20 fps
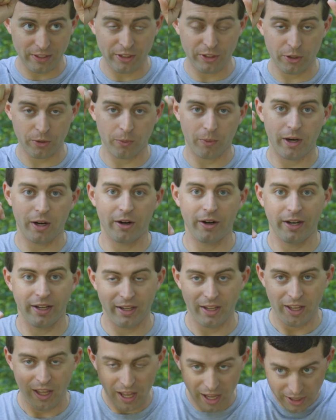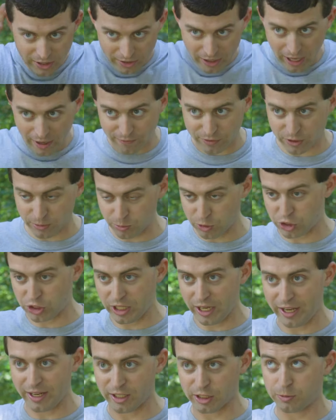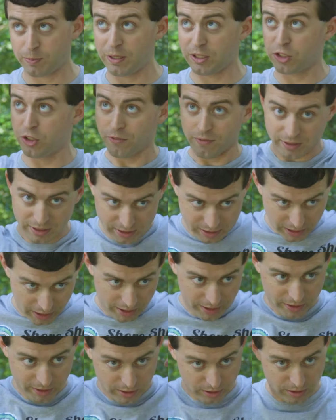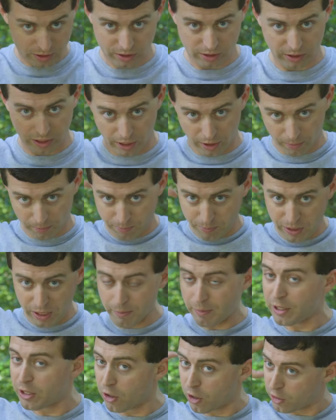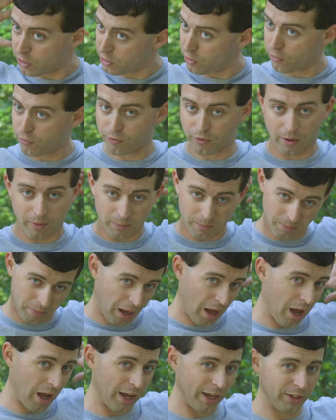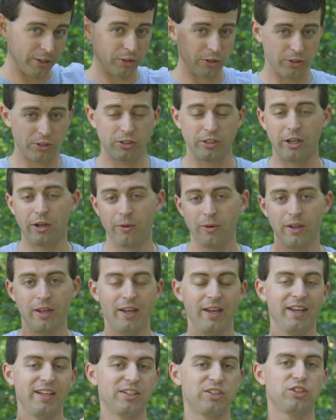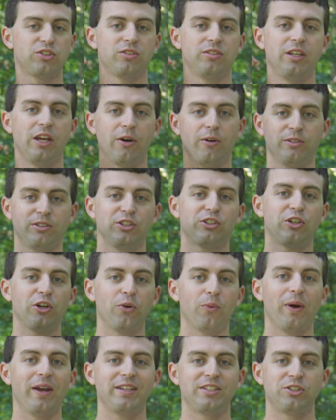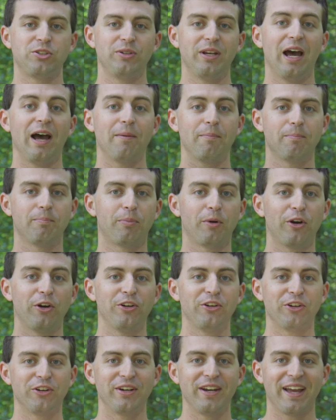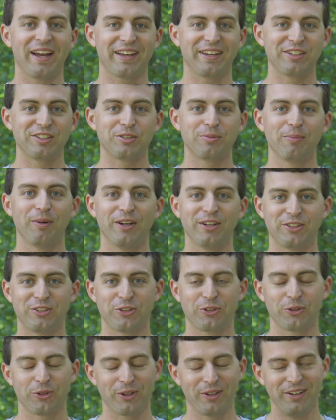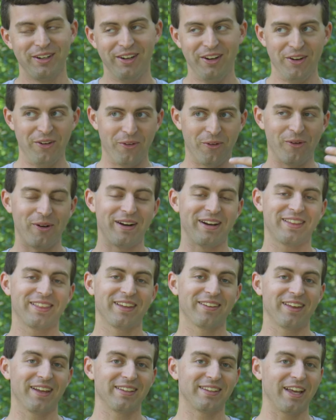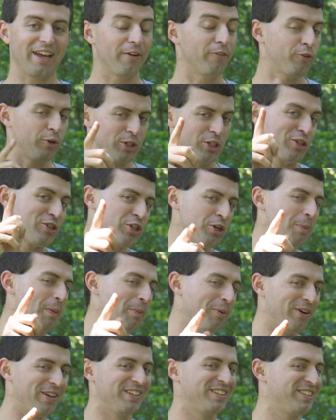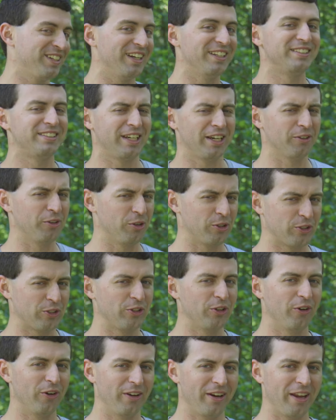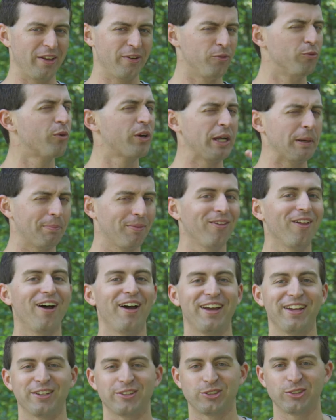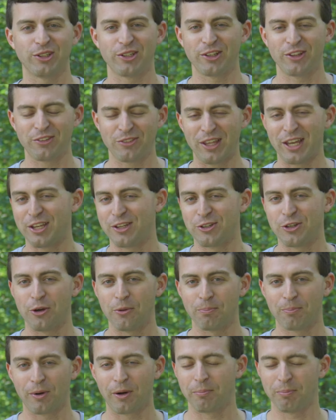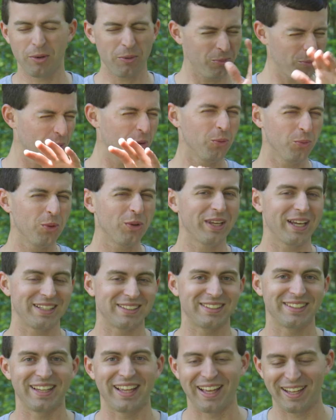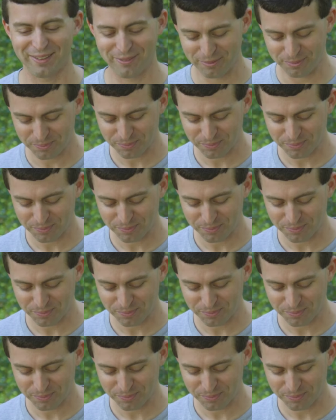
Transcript: that you're wearing and you have some shade especially if the sun is you know beaming on you from behind or so you know, it's a good way to not burn your neck as much or, or anything like that. Of course, you should be putting suntan lotion on and reapplying so that you don't burn, but we'll, we'll get to that.